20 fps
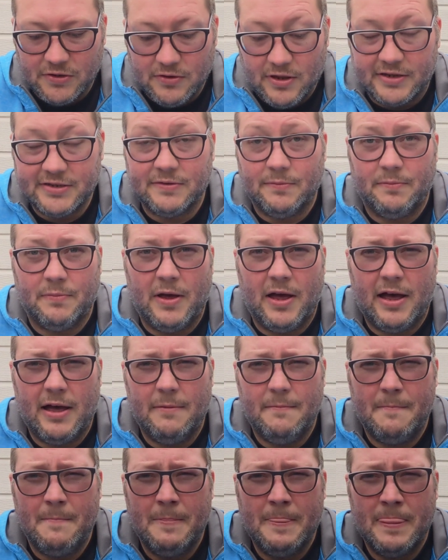II. That's a
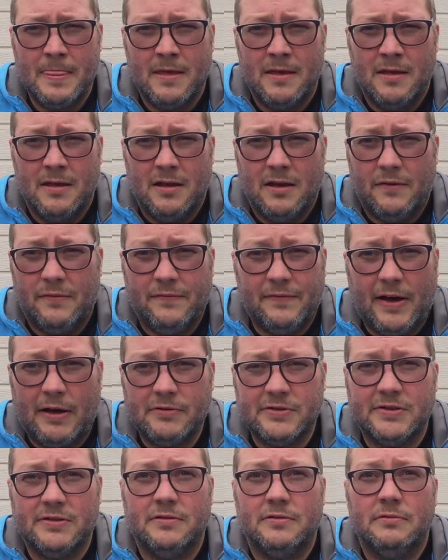
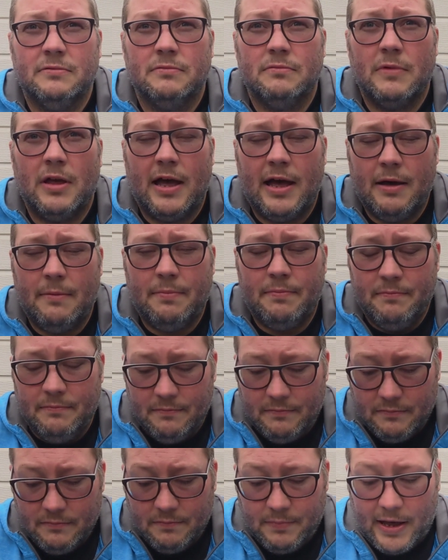
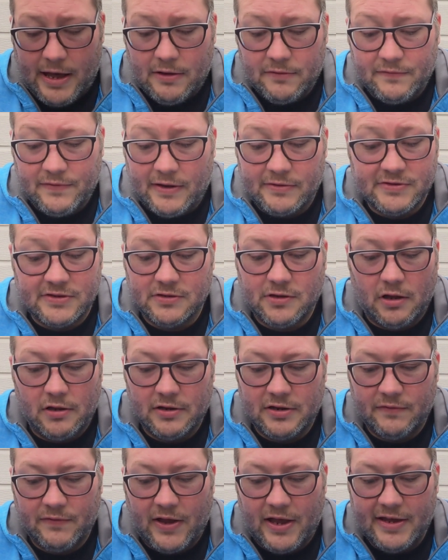
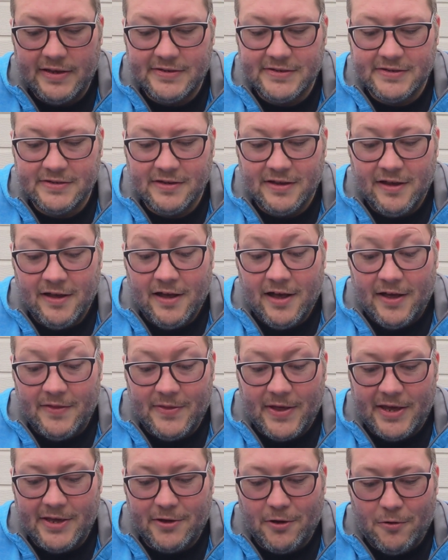$1,000 device. And
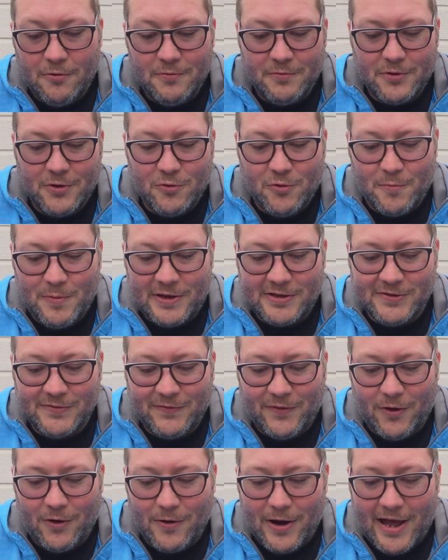there you go, Google Pixel
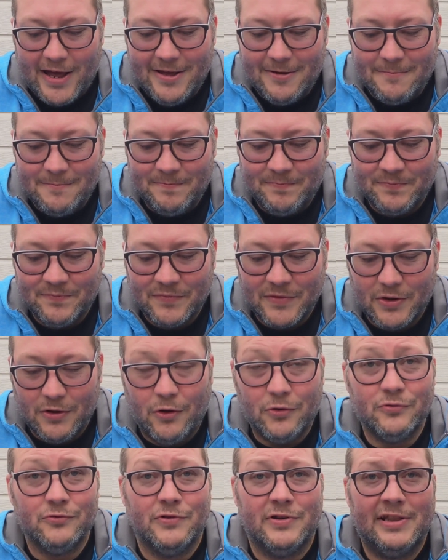4a,
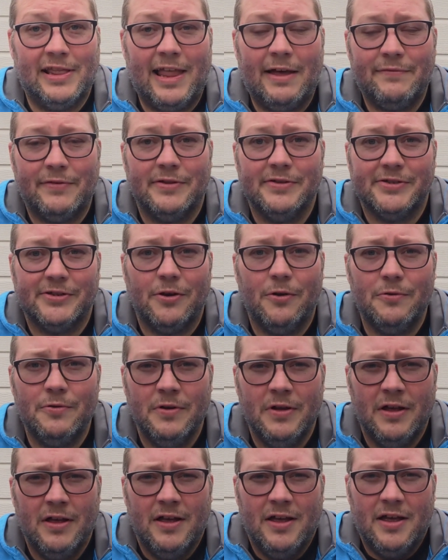111. So
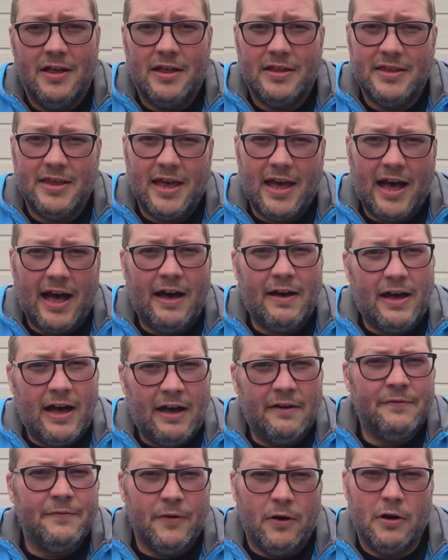yeah,
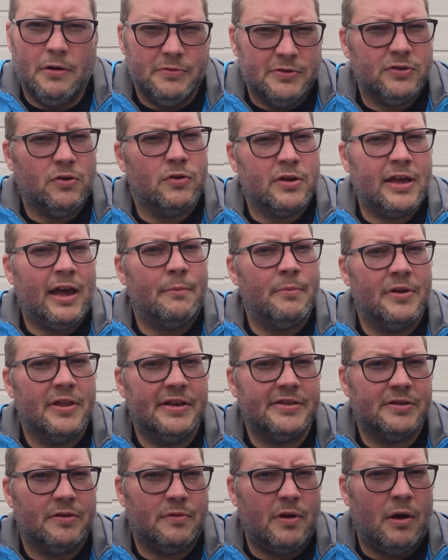I thought it was a good camera,
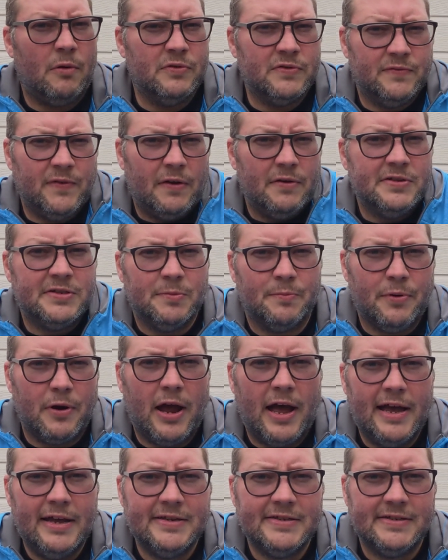this. So I was very
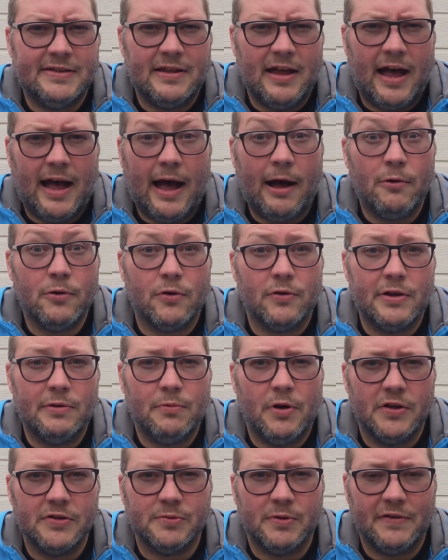surprised how good it
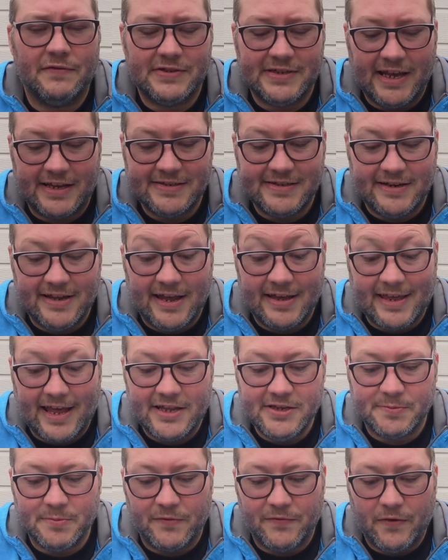was when I've tested it
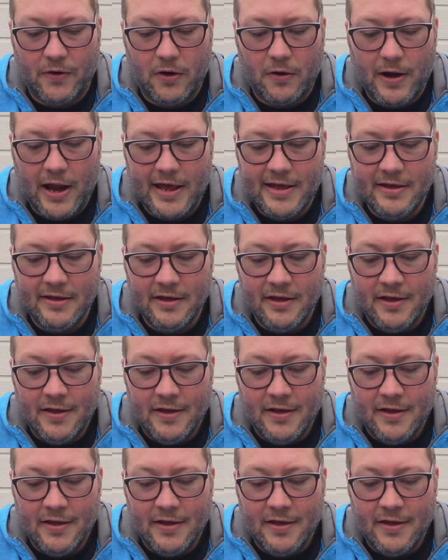against my 4a.